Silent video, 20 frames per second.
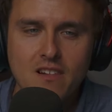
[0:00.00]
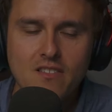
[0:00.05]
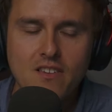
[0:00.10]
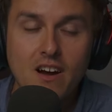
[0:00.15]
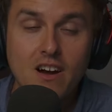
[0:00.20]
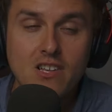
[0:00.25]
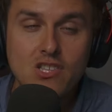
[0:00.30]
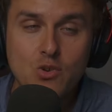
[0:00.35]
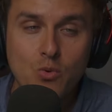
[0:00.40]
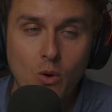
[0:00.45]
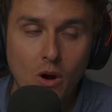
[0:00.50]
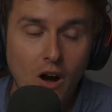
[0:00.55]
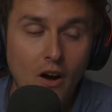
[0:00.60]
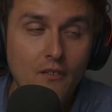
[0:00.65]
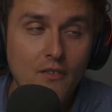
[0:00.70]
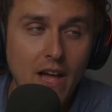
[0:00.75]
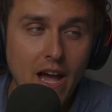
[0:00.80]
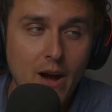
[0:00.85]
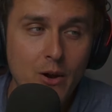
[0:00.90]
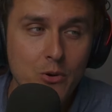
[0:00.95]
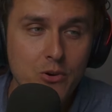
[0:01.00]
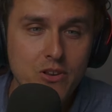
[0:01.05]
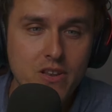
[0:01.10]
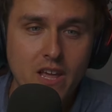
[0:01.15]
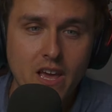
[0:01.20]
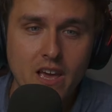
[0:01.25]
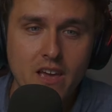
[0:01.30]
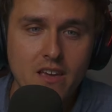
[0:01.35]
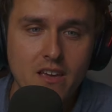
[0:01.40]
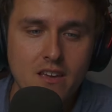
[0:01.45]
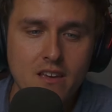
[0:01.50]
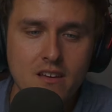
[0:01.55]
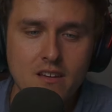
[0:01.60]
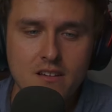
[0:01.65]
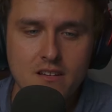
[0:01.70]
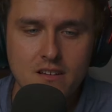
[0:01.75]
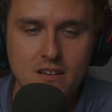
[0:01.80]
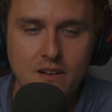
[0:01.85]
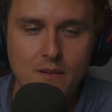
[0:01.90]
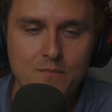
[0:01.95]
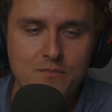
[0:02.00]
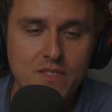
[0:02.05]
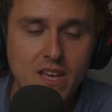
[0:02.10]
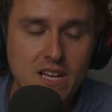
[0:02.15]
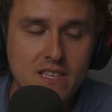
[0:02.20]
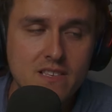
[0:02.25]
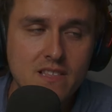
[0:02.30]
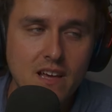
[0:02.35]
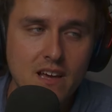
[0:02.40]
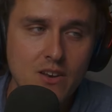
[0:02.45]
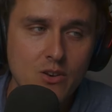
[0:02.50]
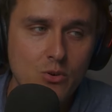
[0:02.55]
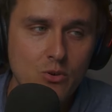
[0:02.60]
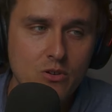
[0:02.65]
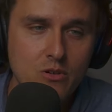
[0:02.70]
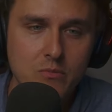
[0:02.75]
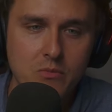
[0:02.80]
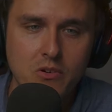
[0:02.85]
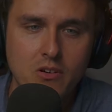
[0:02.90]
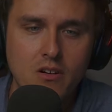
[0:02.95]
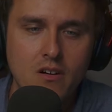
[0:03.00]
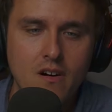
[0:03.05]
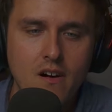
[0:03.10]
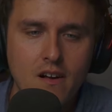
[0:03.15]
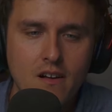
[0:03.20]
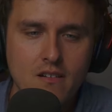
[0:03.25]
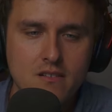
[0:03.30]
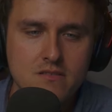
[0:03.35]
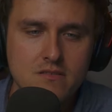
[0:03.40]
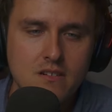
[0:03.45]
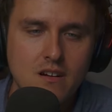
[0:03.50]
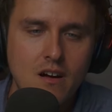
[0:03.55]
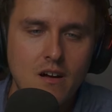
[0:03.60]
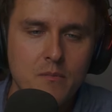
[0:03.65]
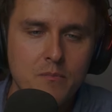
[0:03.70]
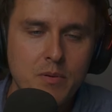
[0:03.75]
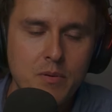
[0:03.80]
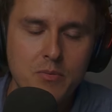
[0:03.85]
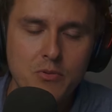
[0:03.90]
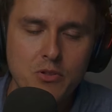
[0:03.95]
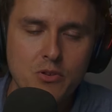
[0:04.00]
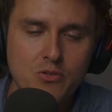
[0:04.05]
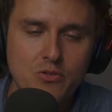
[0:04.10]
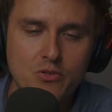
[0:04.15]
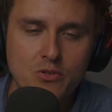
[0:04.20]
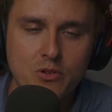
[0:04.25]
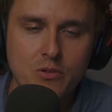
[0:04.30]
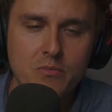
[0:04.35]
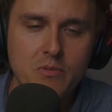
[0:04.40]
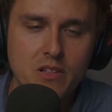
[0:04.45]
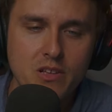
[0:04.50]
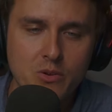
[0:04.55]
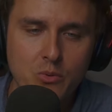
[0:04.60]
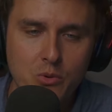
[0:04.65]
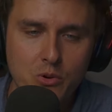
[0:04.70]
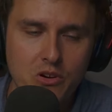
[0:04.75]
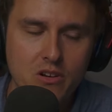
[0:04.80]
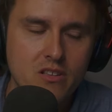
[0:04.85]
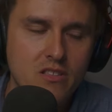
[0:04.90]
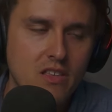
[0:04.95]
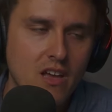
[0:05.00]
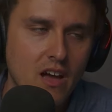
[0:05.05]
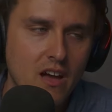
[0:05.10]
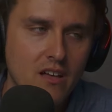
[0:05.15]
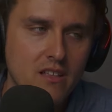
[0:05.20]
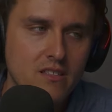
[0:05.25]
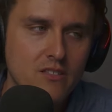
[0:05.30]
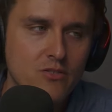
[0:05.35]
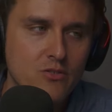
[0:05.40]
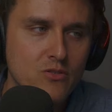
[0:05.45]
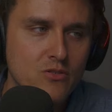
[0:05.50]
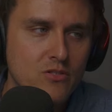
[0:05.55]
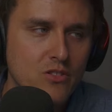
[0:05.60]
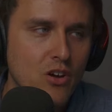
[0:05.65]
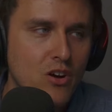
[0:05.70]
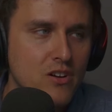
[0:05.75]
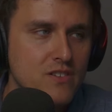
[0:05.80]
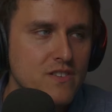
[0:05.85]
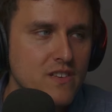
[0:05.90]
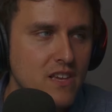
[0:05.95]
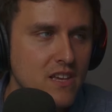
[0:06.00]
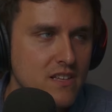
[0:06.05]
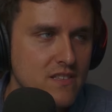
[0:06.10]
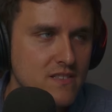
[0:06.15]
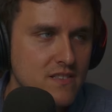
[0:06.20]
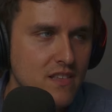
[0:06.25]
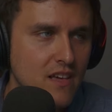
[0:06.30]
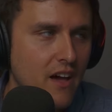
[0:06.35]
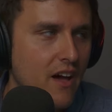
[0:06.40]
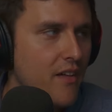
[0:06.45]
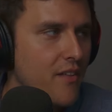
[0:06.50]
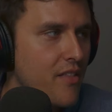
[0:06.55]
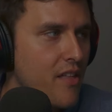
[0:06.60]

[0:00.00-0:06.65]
A 12-hour day? That's not normal. People don't normally work that. There are laws against that.